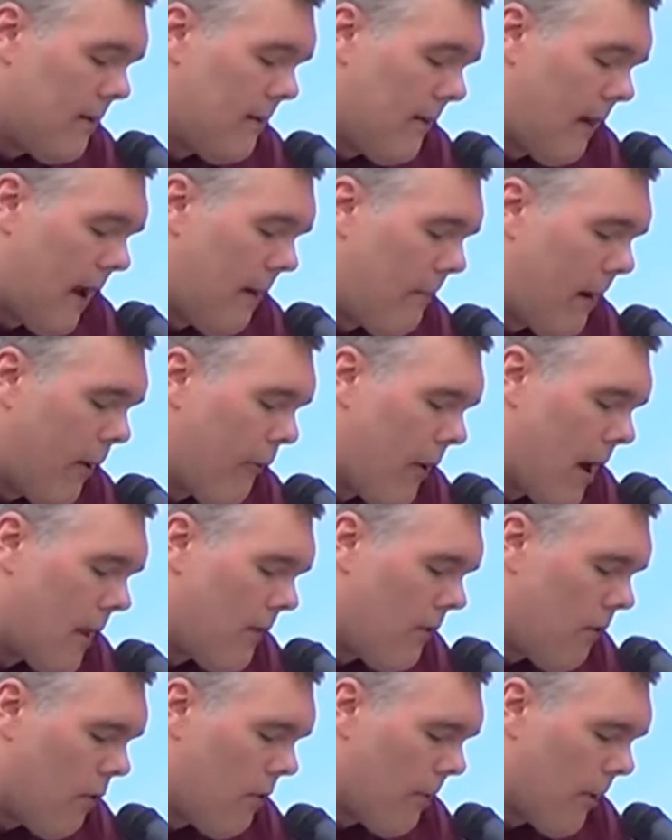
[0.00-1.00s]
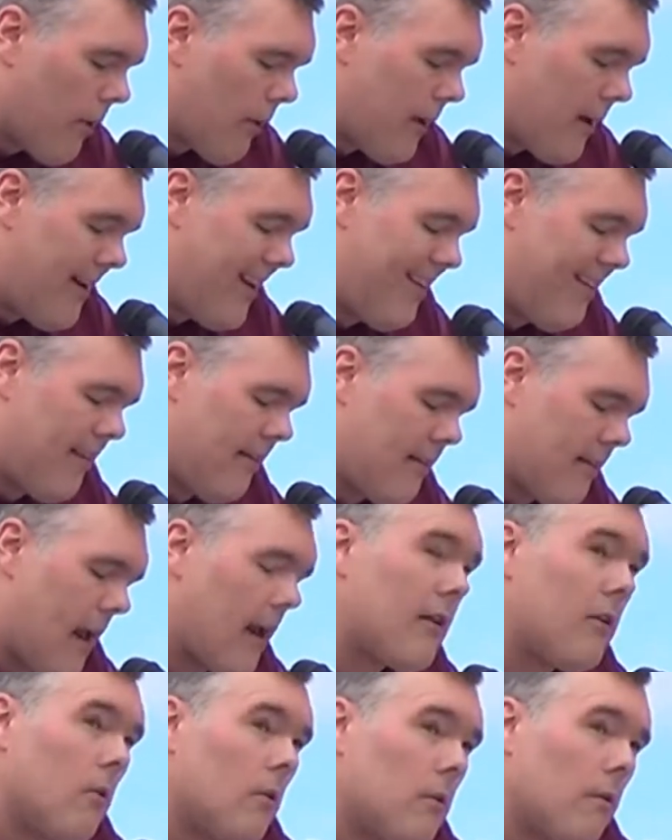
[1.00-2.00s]
designed by Ron Toomer. It is the
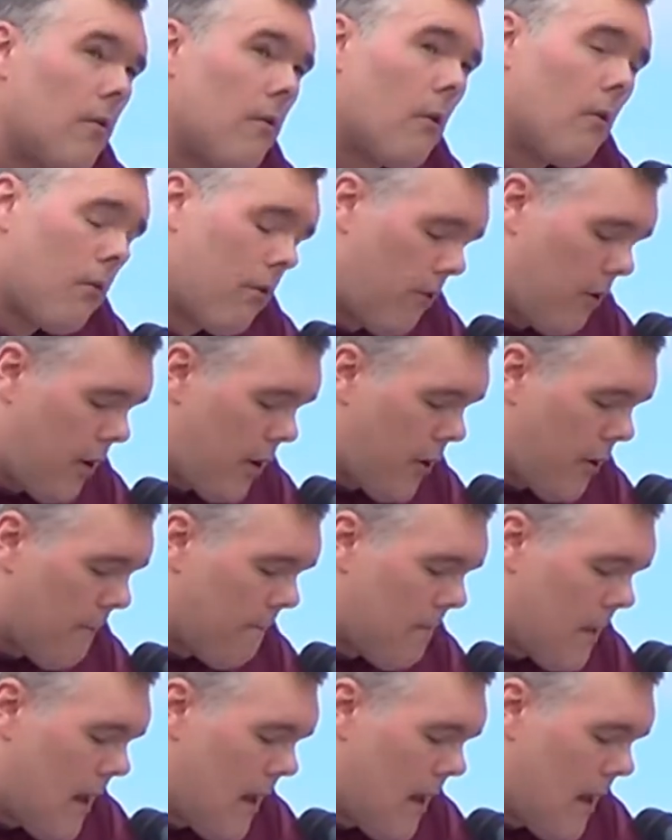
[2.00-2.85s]
second oldest coaster here.